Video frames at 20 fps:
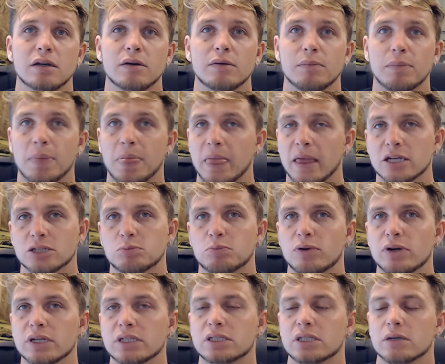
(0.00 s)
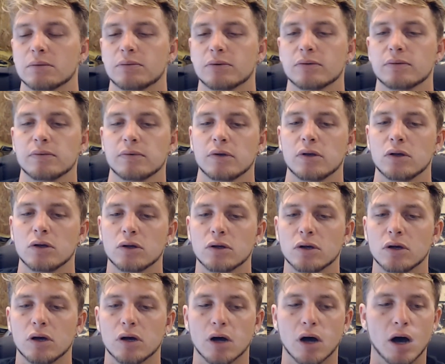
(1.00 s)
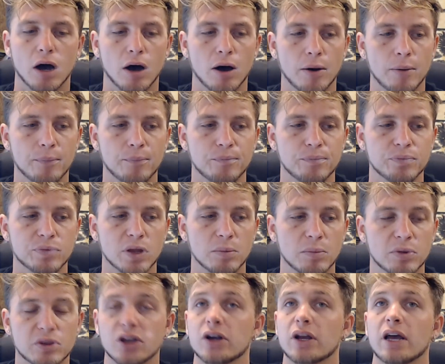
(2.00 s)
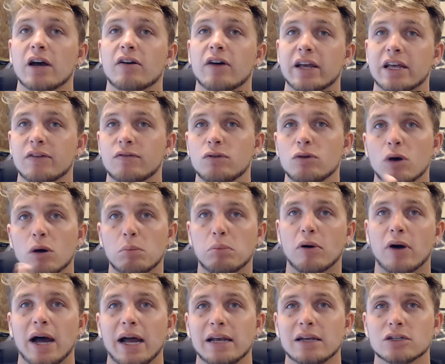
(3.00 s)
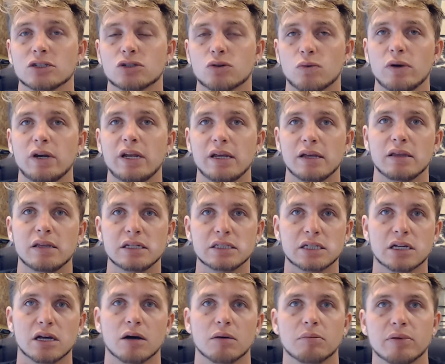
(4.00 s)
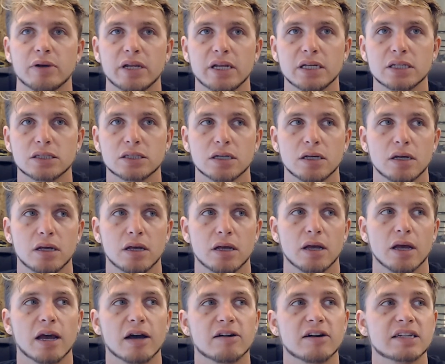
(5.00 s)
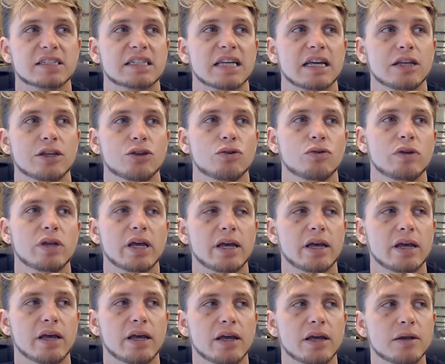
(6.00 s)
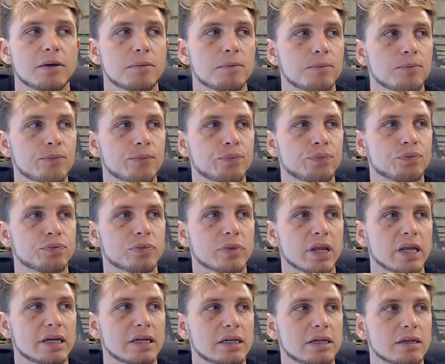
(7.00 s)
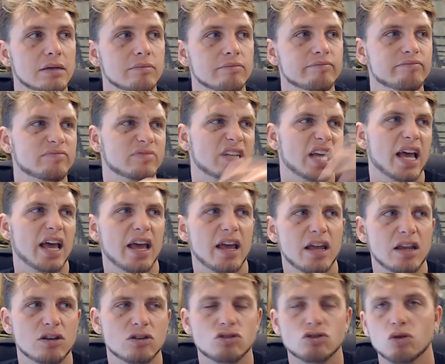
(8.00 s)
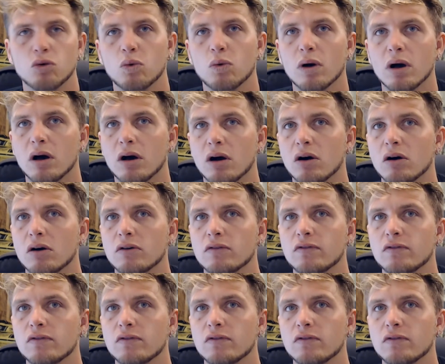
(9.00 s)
It's pretty simple. But they're gonna, like, if you apply to 20 of these companies, and let's say you get 10, 12